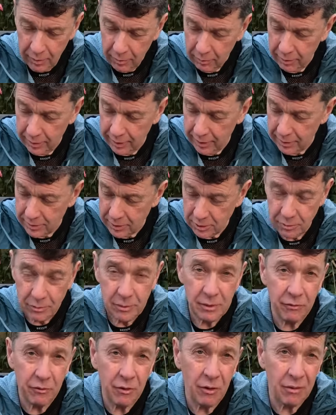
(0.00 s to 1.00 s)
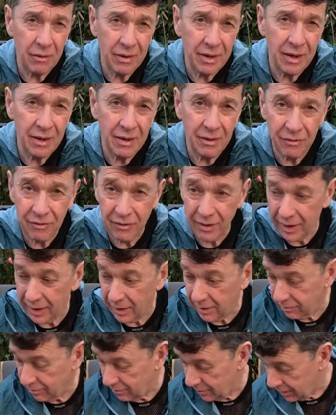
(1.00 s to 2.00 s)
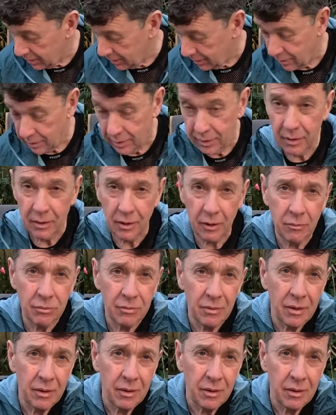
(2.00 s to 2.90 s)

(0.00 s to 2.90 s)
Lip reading: whereas you've got kind of like, you know,